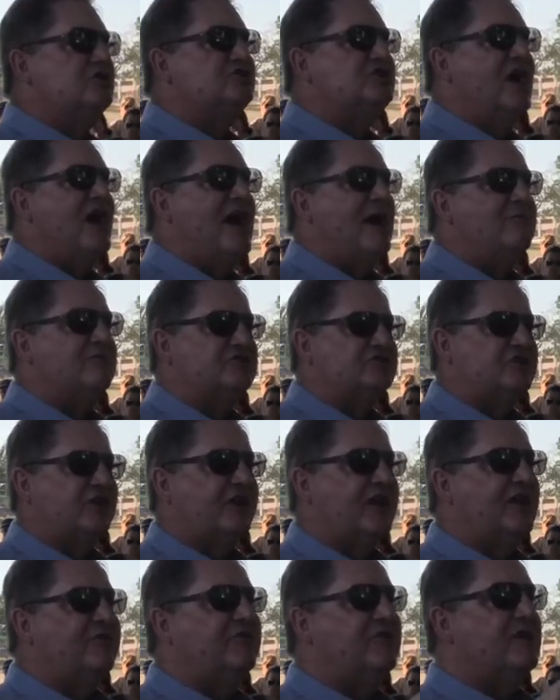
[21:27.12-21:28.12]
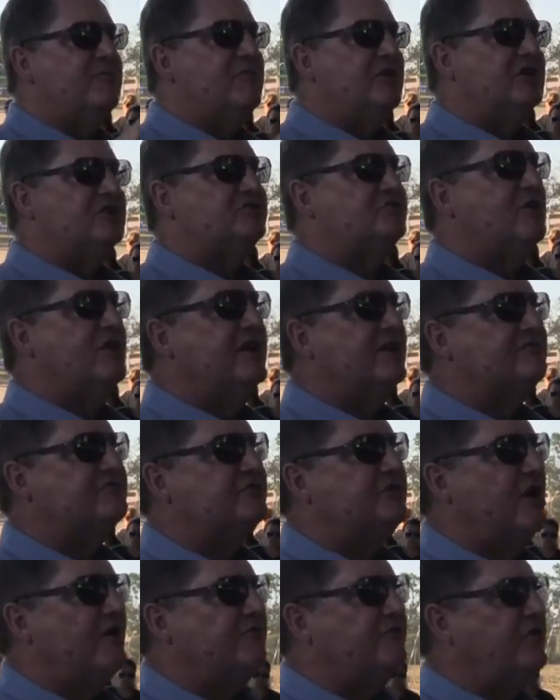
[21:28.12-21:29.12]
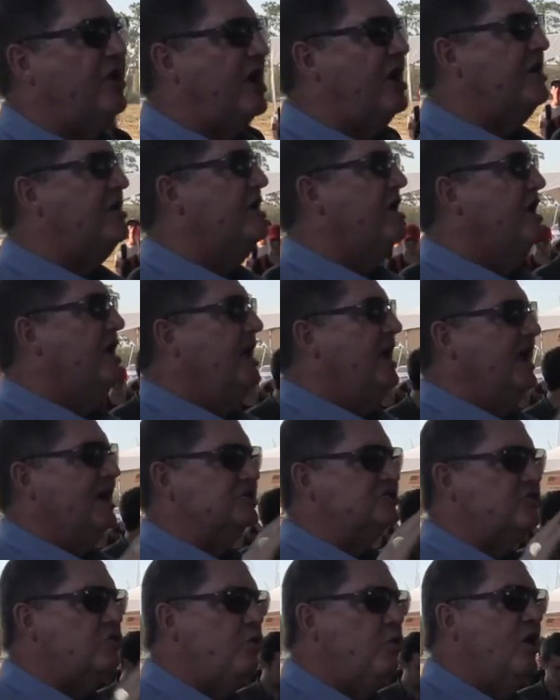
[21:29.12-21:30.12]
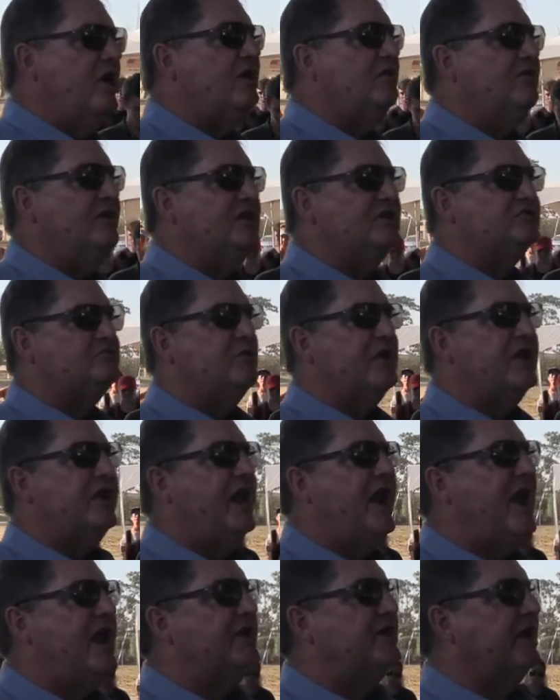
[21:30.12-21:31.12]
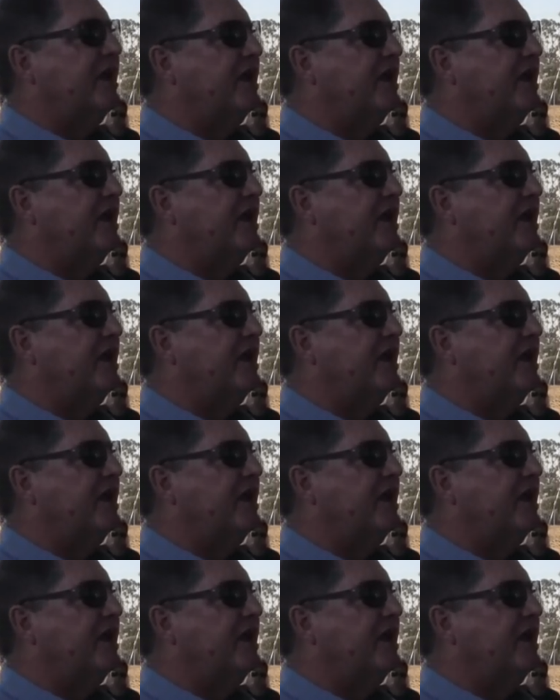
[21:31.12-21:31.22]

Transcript: job is to get the administrative stuff done as quickly as we can to